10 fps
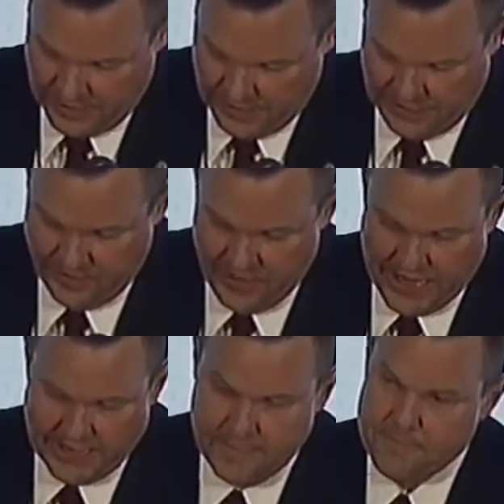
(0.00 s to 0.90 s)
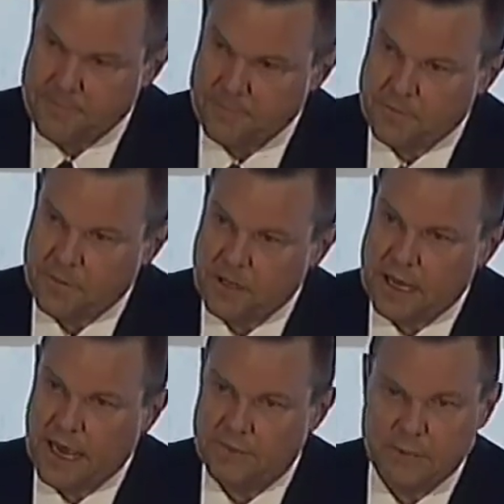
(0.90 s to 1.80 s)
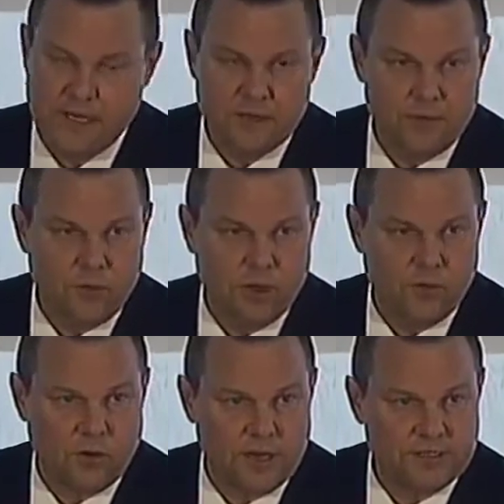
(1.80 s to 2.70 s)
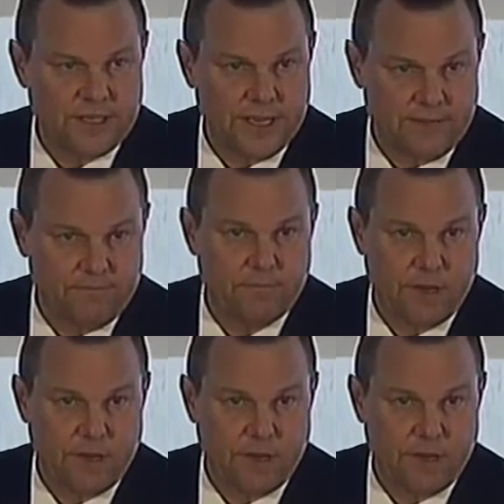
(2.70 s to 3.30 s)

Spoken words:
And that got me to the point where I said